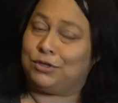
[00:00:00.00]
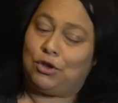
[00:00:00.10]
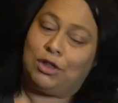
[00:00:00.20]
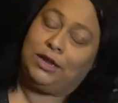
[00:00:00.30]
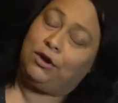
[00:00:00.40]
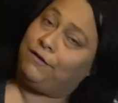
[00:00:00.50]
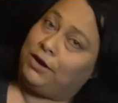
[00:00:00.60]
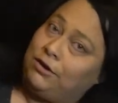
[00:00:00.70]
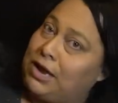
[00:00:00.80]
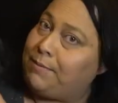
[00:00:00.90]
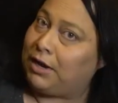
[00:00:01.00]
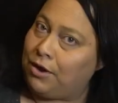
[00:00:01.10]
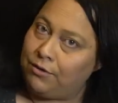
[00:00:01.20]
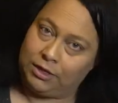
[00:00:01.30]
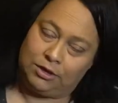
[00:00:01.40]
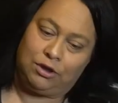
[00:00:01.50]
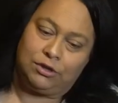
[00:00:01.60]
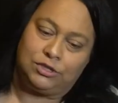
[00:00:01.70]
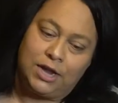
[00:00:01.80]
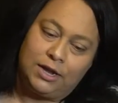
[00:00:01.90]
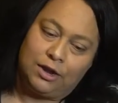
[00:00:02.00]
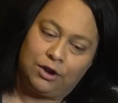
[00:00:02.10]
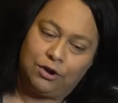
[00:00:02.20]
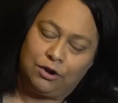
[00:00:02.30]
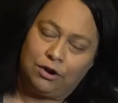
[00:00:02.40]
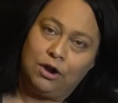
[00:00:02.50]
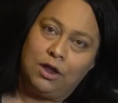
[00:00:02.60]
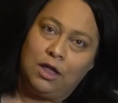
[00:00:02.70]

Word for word: So I'll link her video down below and then you can check her